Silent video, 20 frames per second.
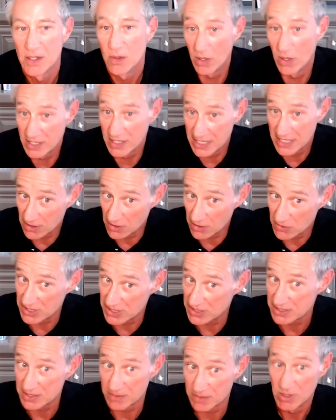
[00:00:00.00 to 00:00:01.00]
on an
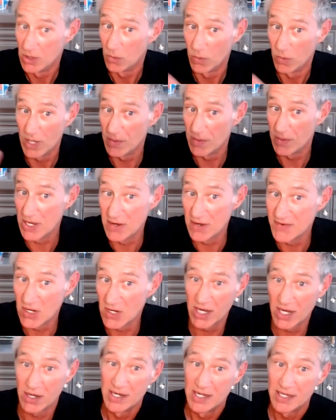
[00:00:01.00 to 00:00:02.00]
ecosystem. Wait, we don't even go
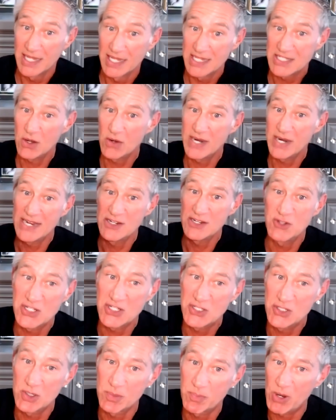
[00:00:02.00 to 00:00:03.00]
there. Let's go to
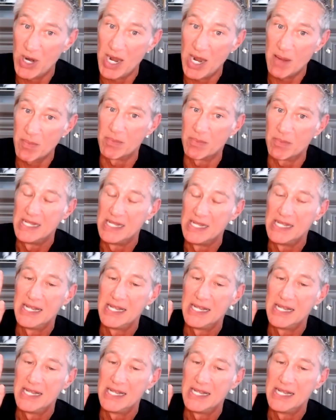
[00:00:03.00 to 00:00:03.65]
address your problem.